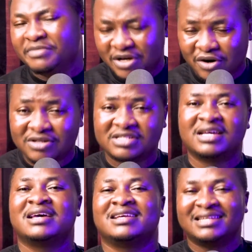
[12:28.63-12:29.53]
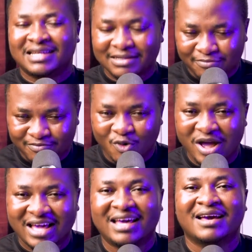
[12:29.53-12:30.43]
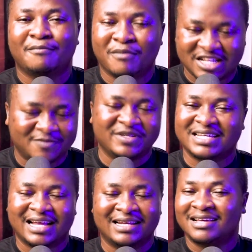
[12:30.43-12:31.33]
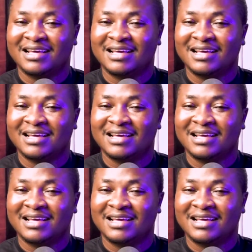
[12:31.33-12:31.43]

because the work must be done.